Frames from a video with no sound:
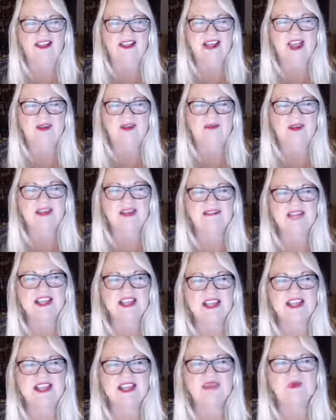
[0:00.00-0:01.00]
But I
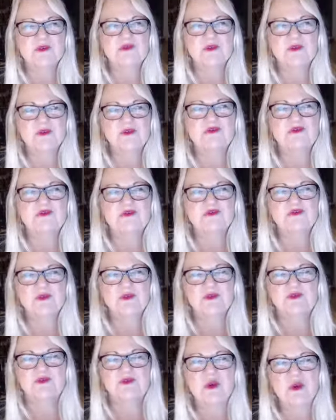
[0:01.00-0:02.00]
think as we move
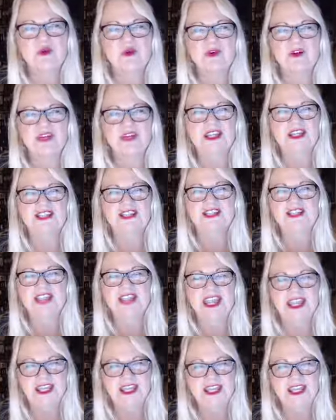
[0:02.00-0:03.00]
move forward in
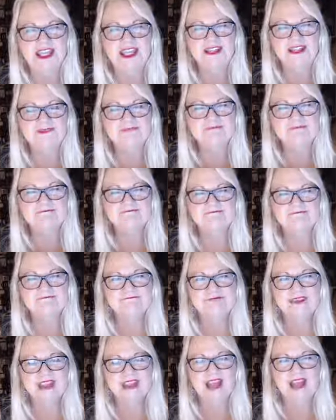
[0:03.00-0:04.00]
dating,
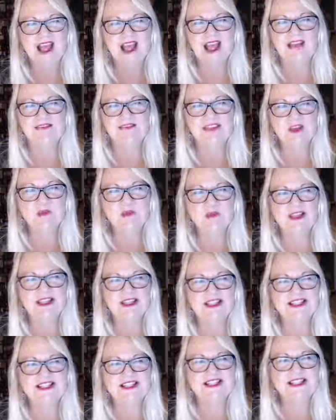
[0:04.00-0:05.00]
I think we need
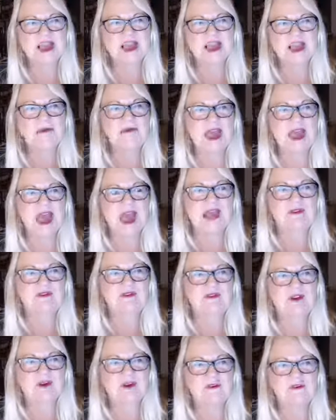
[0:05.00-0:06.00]
to step back
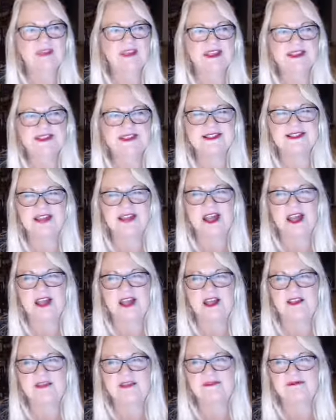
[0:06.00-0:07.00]
from this
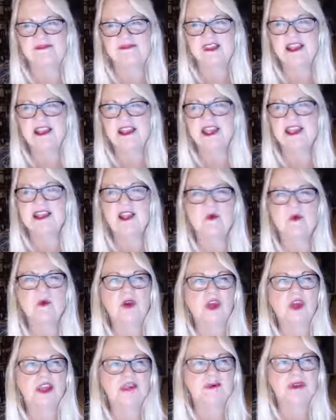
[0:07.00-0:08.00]
uh, thinking that we're
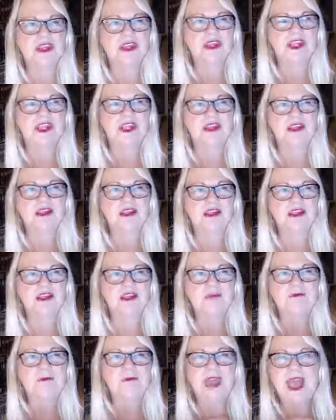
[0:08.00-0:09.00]
going to be
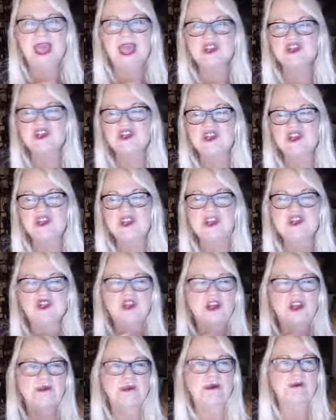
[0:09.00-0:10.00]
matched and it's going
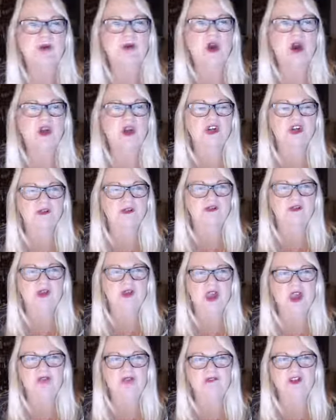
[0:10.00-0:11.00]
to be a partner
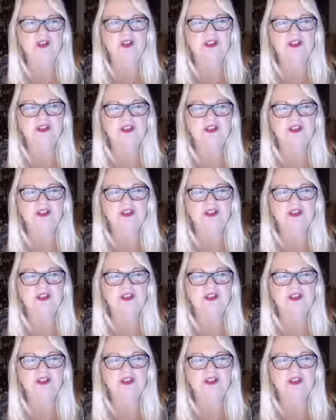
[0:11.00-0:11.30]
forever.